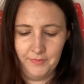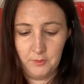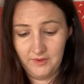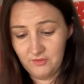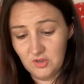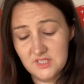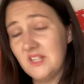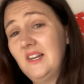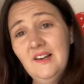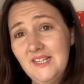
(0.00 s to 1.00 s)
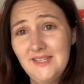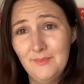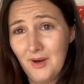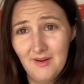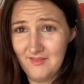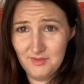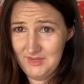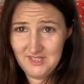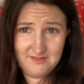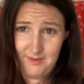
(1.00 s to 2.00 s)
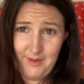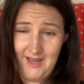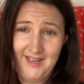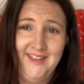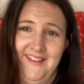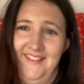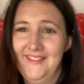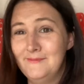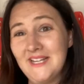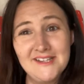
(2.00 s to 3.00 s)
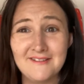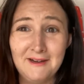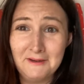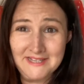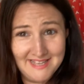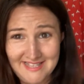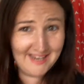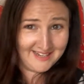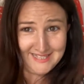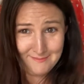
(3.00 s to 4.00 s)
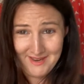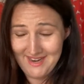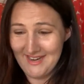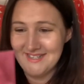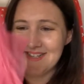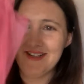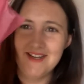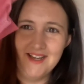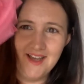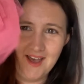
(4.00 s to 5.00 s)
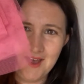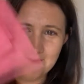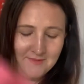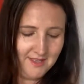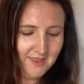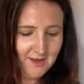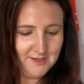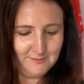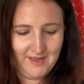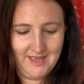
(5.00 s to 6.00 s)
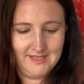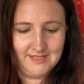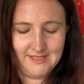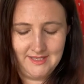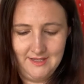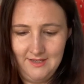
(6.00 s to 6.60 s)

We've got to the lucky dip part of the mystery bag. The mystery was there's a lucky dip in it. And those bits.